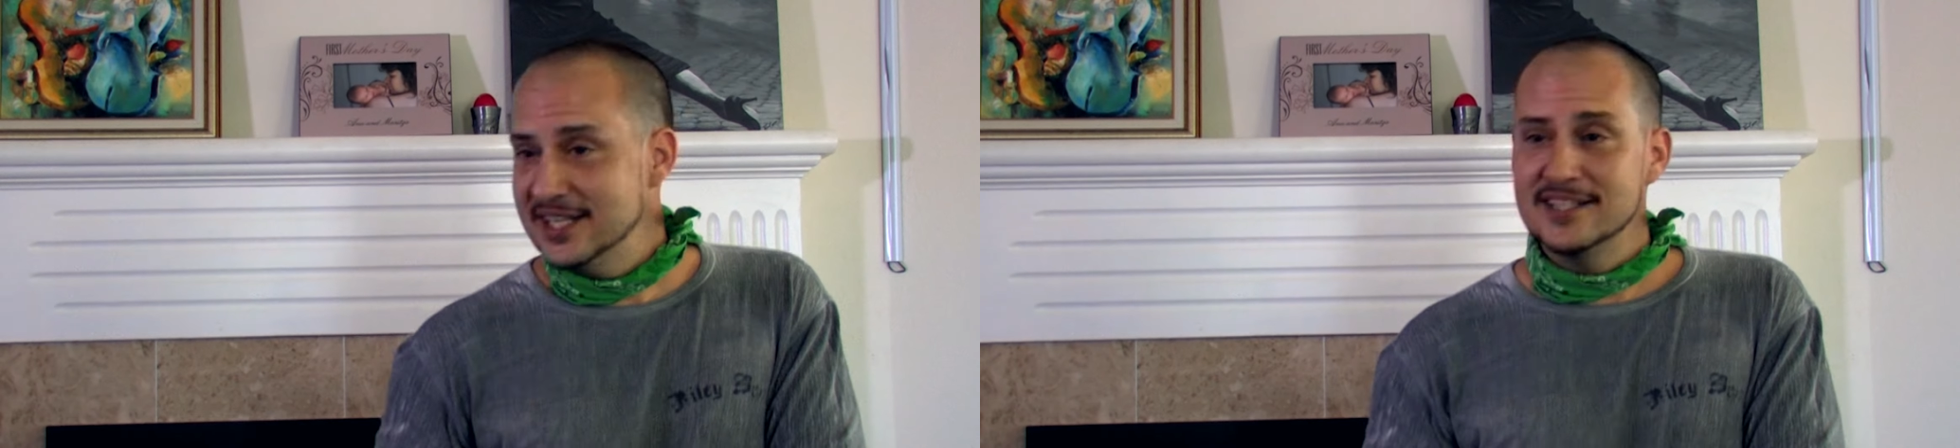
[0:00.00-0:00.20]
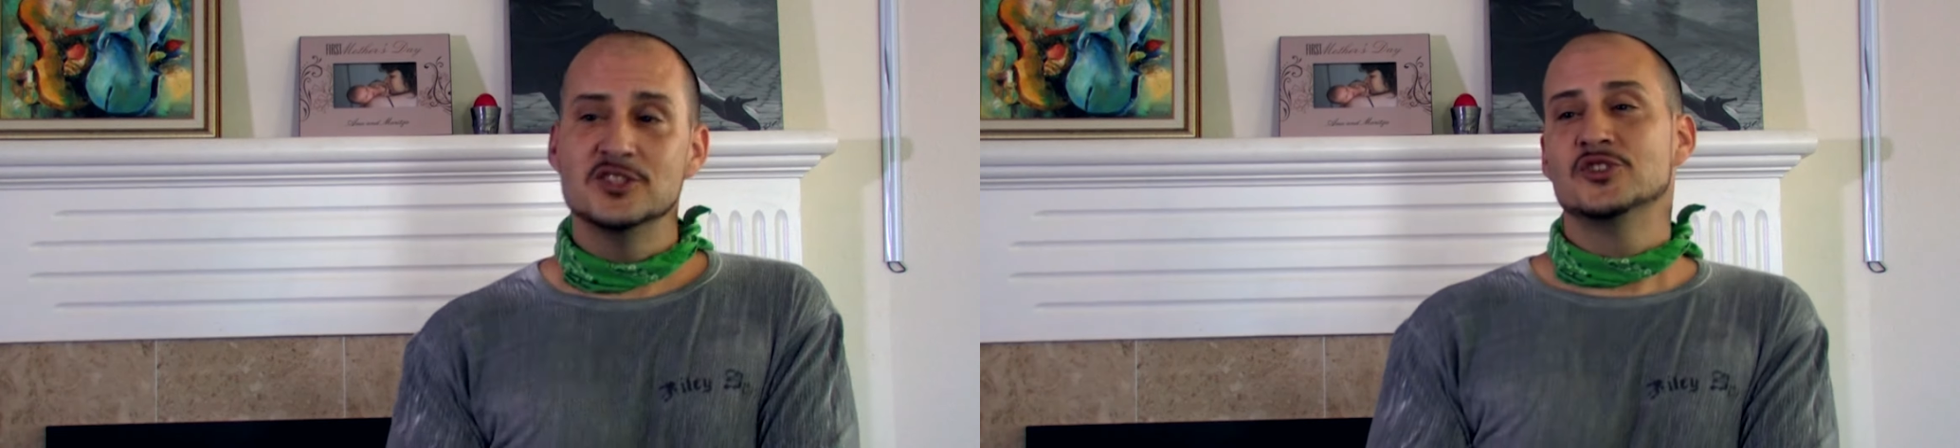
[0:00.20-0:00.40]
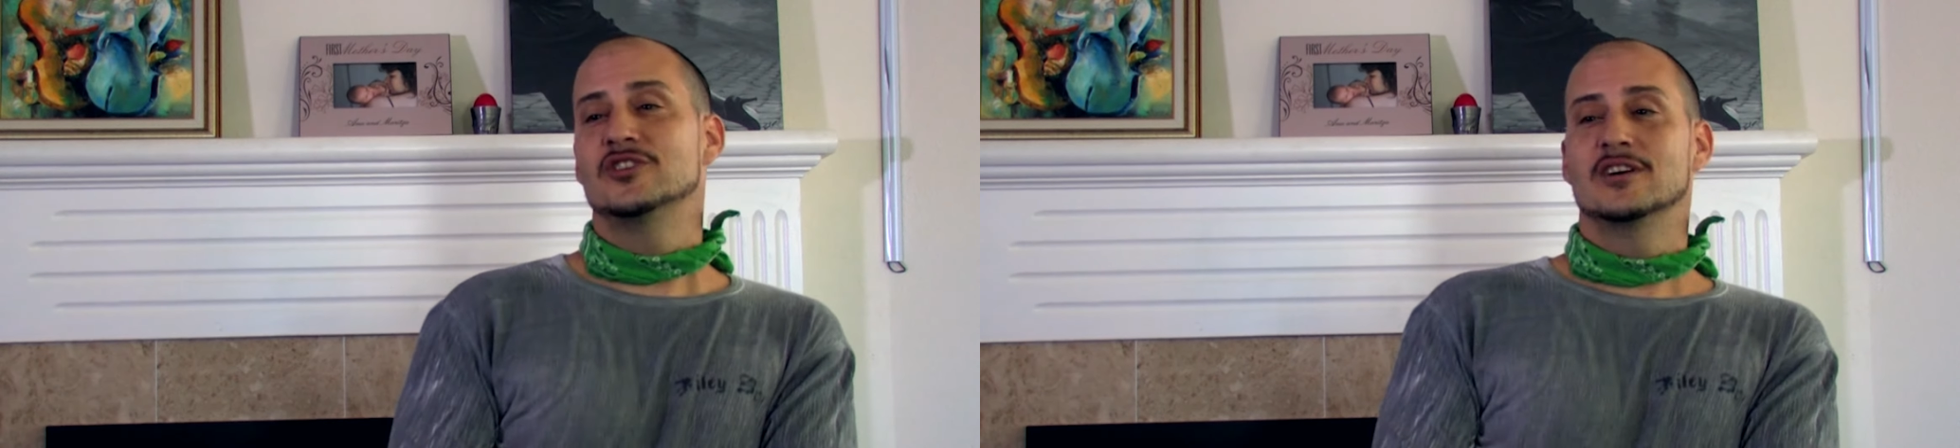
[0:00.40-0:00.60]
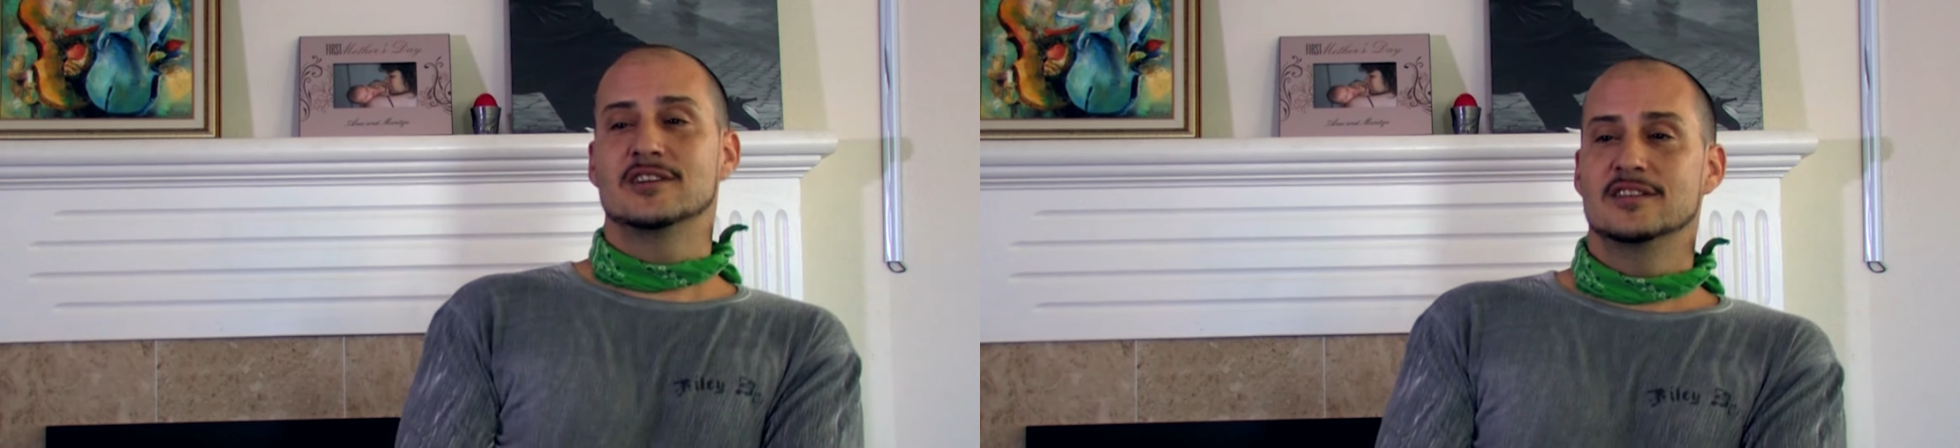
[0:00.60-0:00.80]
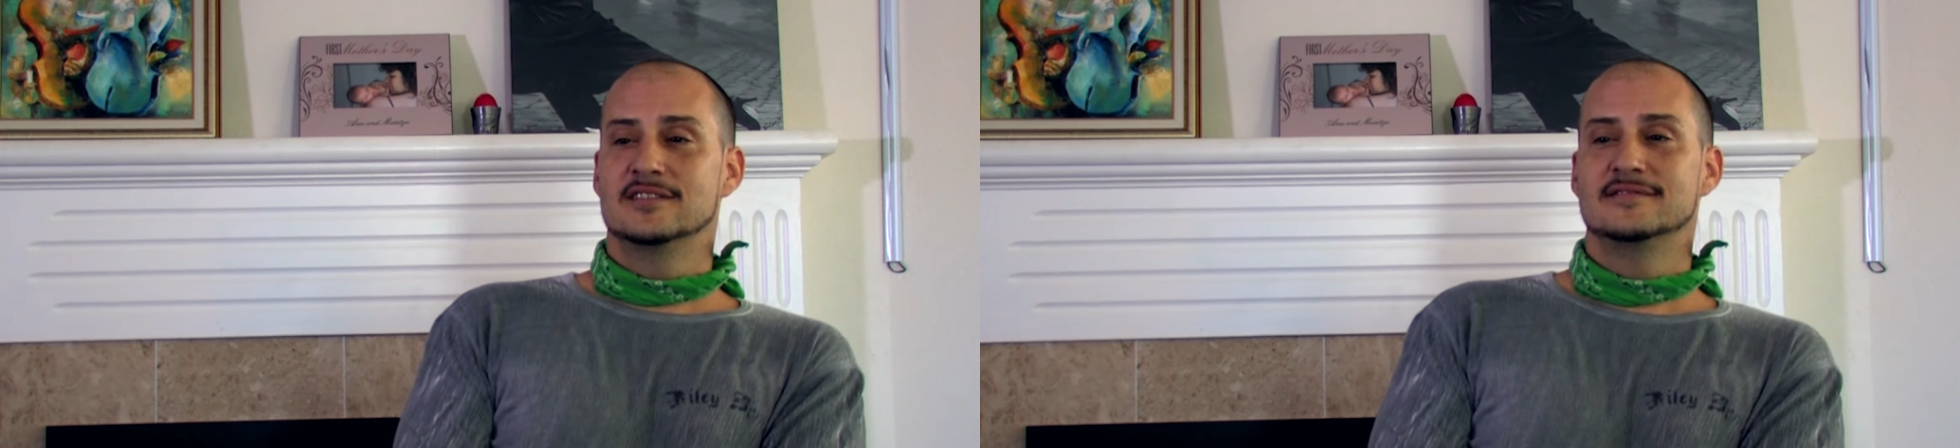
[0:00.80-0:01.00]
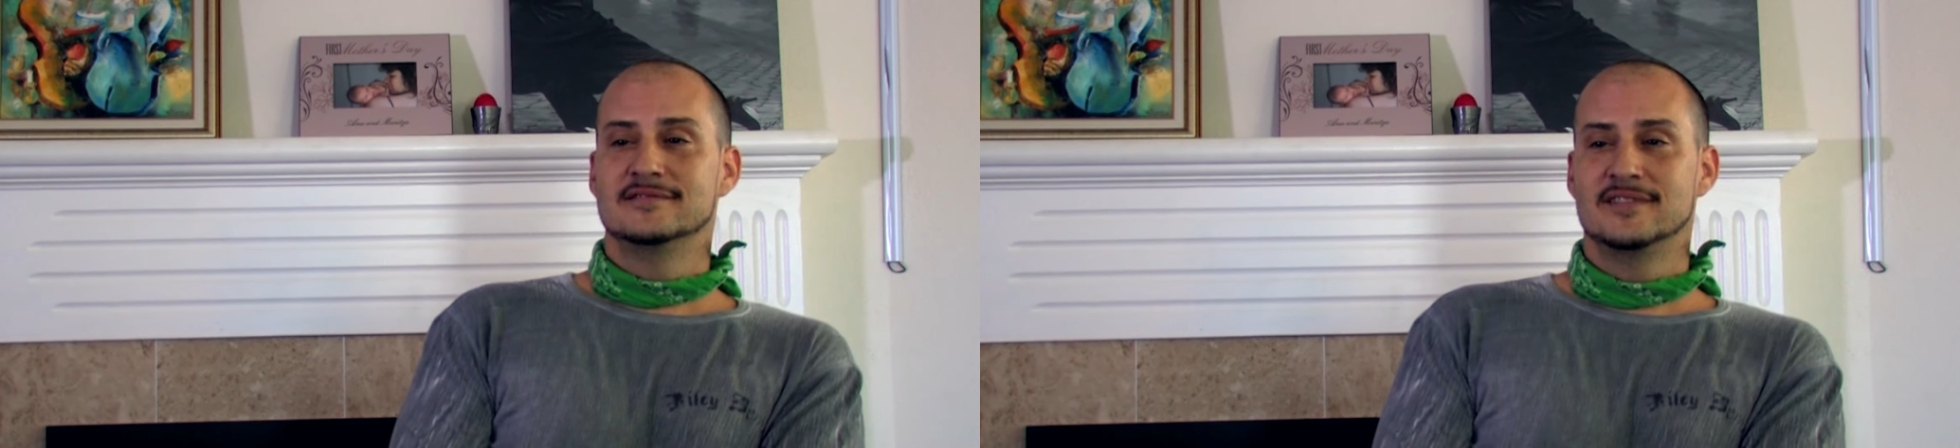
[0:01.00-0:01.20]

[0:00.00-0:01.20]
dance instructor.